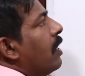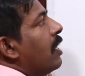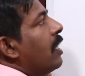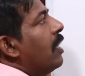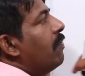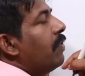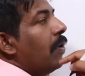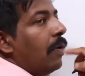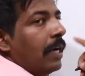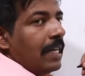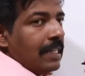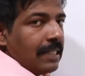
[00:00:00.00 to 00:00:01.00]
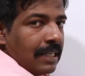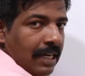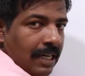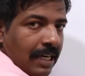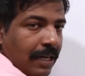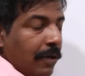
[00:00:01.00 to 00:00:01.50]
Here we already
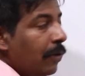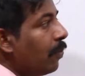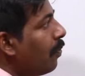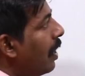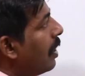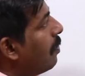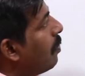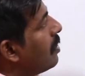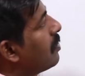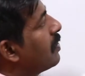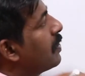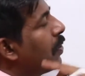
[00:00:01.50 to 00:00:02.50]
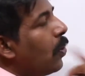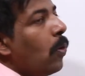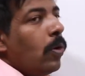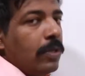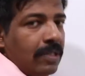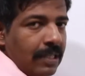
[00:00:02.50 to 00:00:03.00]
studied 1 plus
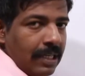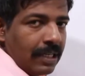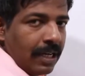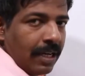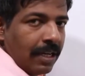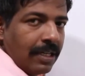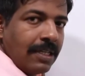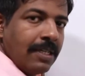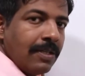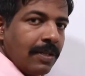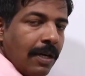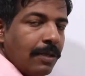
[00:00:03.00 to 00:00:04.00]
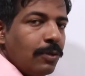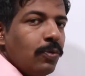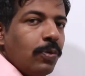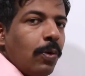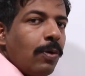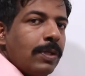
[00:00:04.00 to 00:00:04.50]
cos theta is
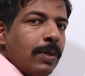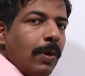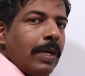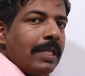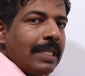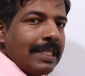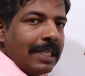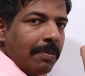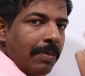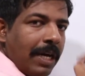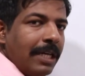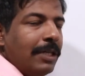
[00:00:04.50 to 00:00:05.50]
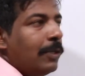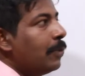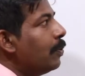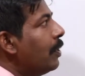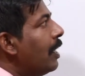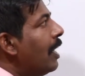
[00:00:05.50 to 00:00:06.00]
2 cos square theta by
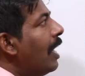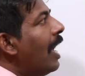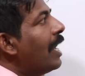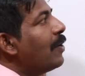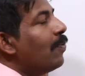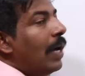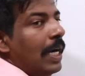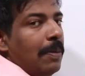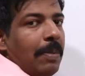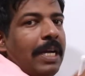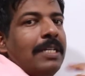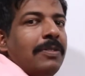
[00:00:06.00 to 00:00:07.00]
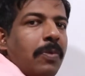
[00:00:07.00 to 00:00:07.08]
2, and 1 minus